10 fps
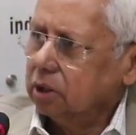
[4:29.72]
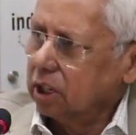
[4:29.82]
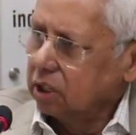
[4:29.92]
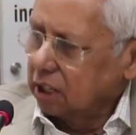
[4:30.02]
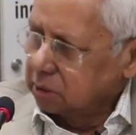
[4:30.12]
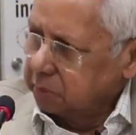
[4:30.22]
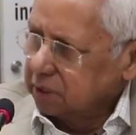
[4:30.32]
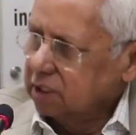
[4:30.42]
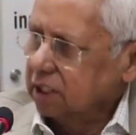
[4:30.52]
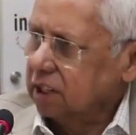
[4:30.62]
They
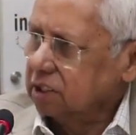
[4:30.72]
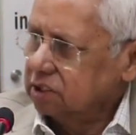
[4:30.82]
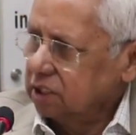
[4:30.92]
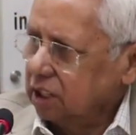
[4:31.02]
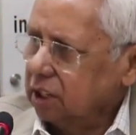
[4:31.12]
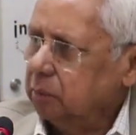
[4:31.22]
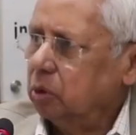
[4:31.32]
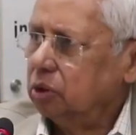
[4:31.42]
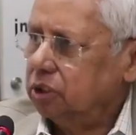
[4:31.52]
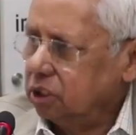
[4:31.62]
expressed their concern
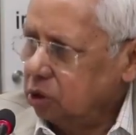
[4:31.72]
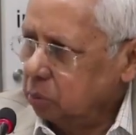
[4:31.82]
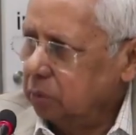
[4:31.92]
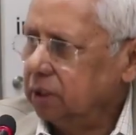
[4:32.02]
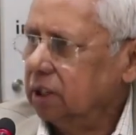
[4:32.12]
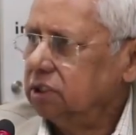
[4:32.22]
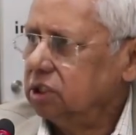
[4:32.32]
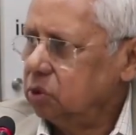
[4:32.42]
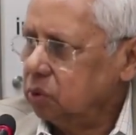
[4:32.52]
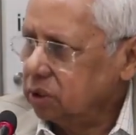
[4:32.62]
about the human rights
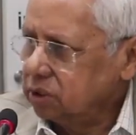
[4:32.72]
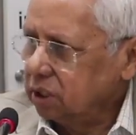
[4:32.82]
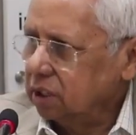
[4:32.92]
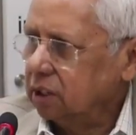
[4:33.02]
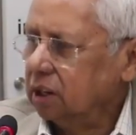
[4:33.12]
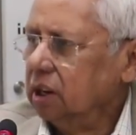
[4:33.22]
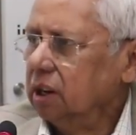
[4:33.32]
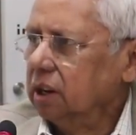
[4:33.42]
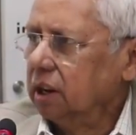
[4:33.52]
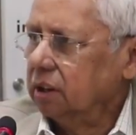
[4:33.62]
situation
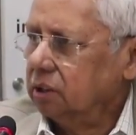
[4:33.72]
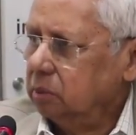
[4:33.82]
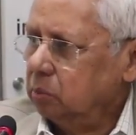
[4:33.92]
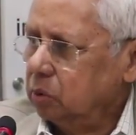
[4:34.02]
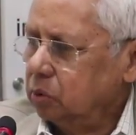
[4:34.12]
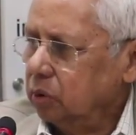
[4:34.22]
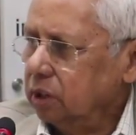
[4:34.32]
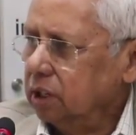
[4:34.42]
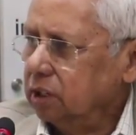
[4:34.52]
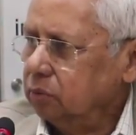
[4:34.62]
and the more
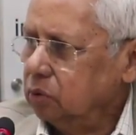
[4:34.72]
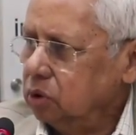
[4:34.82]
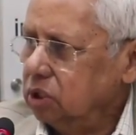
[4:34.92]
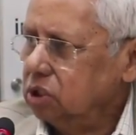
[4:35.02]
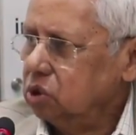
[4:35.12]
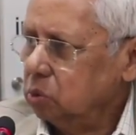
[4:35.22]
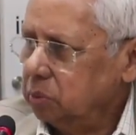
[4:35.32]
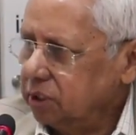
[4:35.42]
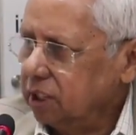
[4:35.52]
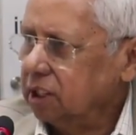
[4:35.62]
Rohingya refugees should
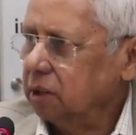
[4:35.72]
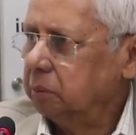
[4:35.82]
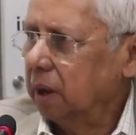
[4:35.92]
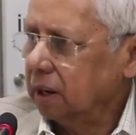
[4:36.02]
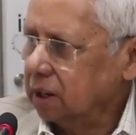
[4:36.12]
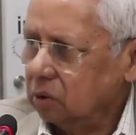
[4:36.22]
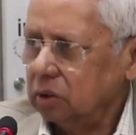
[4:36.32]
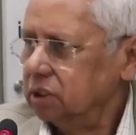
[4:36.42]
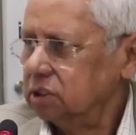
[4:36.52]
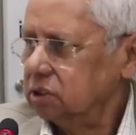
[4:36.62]
be taken back and
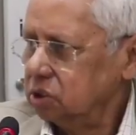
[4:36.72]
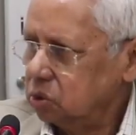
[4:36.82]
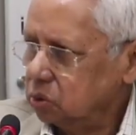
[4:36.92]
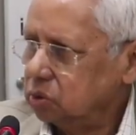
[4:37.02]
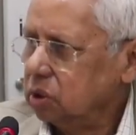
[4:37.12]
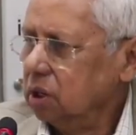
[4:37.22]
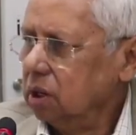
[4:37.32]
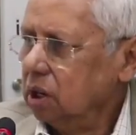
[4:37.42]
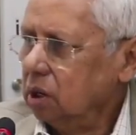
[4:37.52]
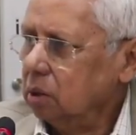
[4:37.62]
all these issues
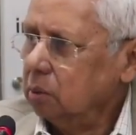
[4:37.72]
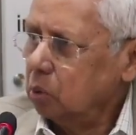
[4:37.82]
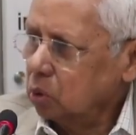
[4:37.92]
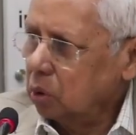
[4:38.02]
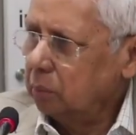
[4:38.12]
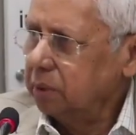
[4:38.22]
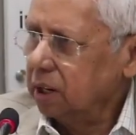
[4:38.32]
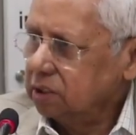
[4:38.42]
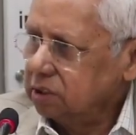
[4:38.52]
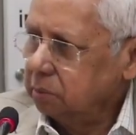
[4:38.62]
in a more
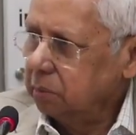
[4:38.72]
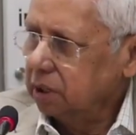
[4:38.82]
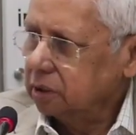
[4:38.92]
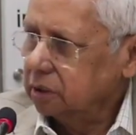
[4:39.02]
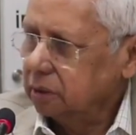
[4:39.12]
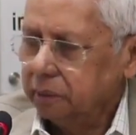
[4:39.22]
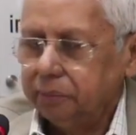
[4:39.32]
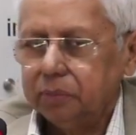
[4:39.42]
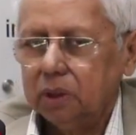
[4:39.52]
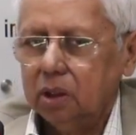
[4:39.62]
comprehensive manner.
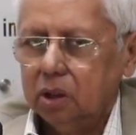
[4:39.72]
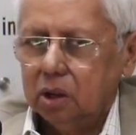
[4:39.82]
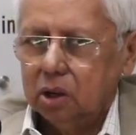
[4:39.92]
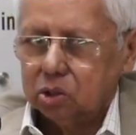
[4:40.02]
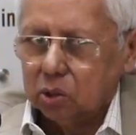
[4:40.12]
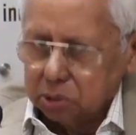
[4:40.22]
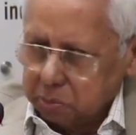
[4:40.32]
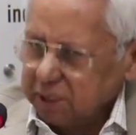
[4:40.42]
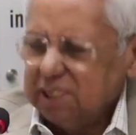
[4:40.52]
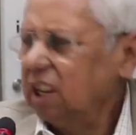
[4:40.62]
So it's
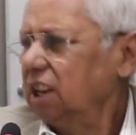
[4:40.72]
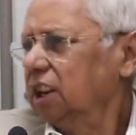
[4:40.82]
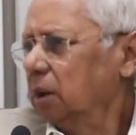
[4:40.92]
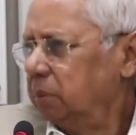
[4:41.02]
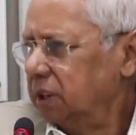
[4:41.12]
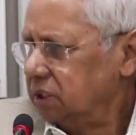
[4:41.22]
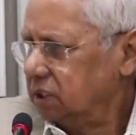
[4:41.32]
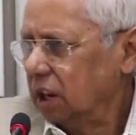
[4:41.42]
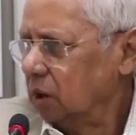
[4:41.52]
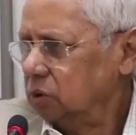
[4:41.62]
basically an
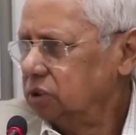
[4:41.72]
updating, I would